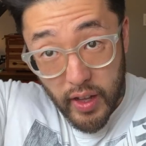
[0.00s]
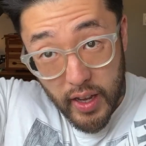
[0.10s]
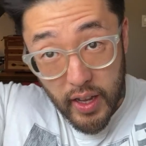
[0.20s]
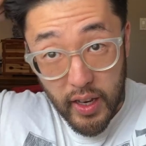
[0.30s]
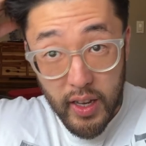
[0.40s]

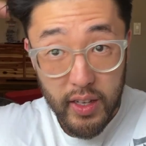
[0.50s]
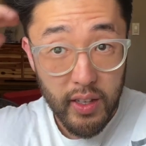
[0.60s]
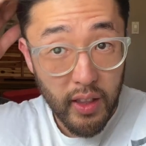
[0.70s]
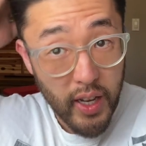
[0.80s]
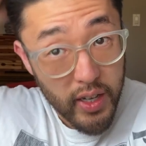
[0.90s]
like it gets
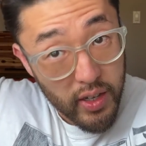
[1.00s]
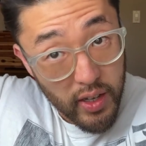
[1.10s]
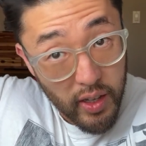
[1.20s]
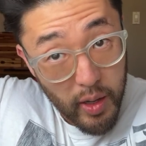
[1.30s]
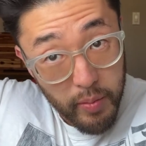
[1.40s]
less
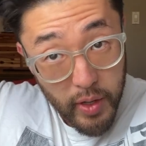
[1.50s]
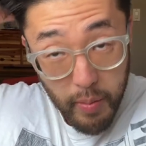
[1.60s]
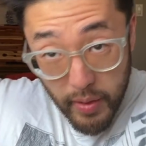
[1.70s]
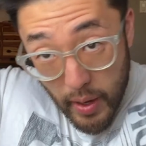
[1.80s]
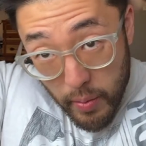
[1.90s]
clumped
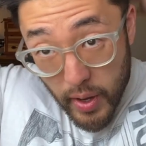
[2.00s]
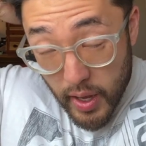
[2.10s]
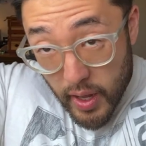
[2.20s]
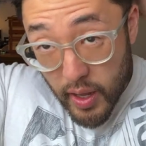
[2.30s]
up that way.